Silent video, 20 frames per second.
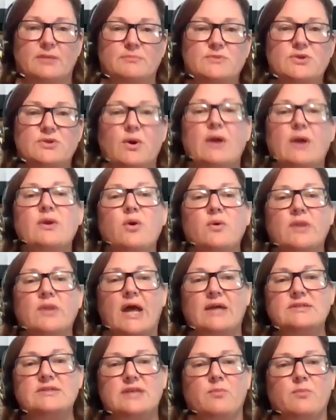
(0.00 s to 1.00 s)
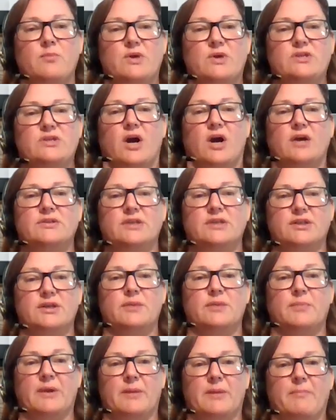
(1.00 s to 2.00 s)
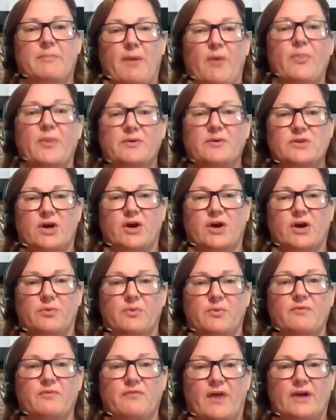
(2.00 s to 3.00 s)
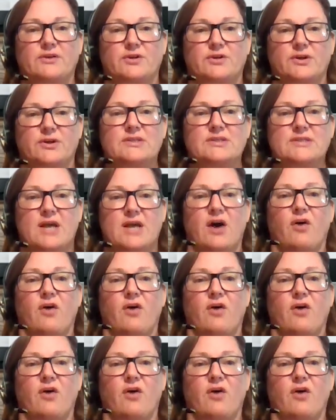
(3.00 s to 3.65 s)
So I know last time we talked a little bit about the target reflector itself.